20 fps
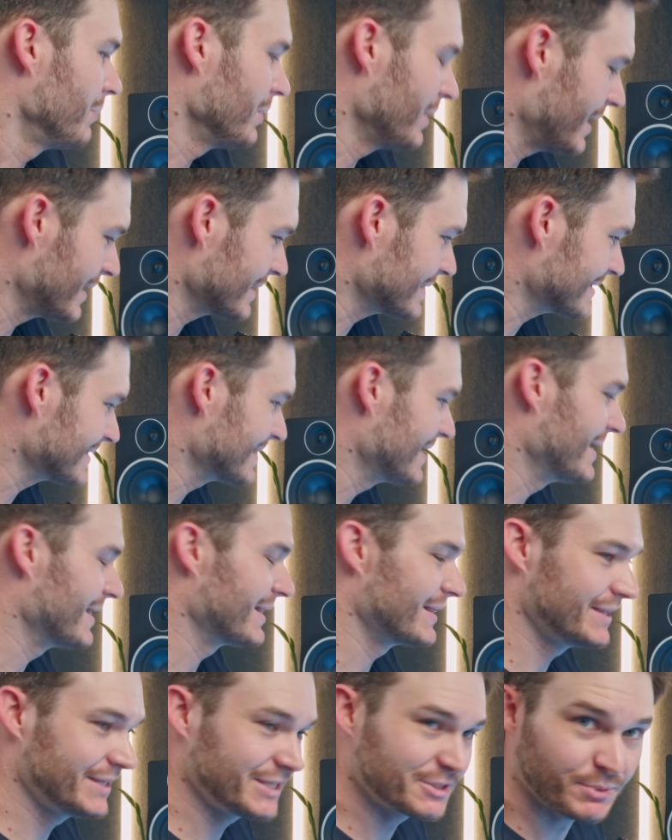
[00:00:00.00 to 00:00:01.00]
plus
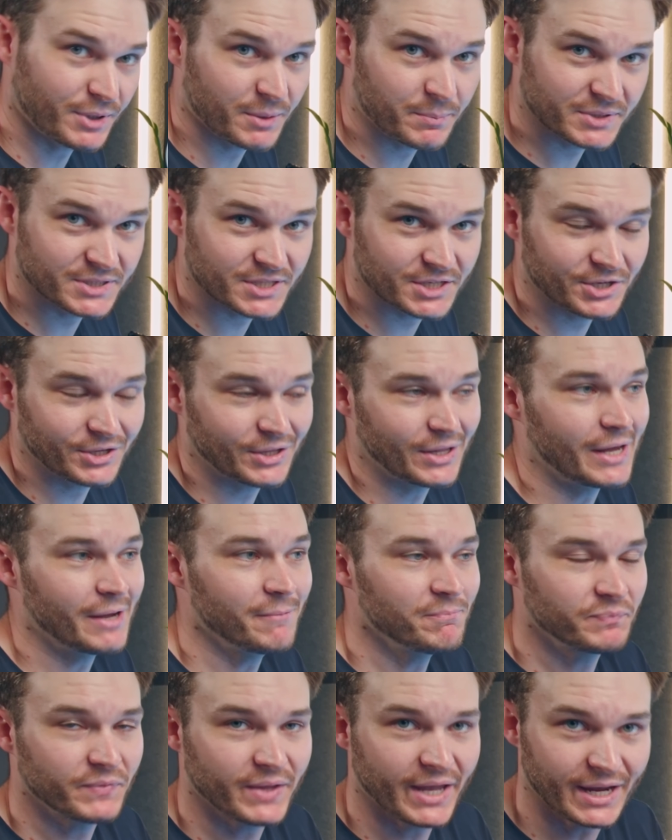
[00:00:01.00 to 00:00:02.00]
this one in
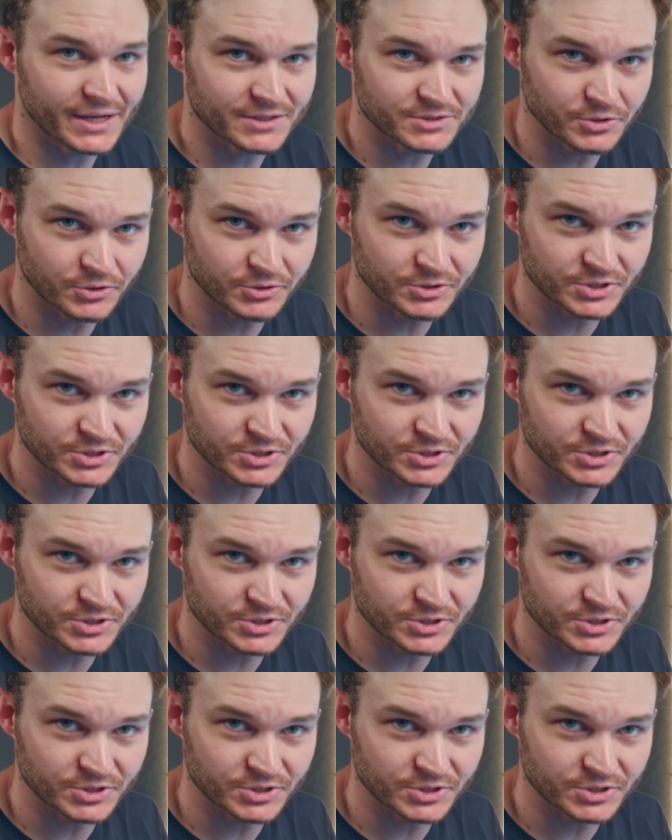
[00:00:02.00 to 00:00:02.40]
particular has no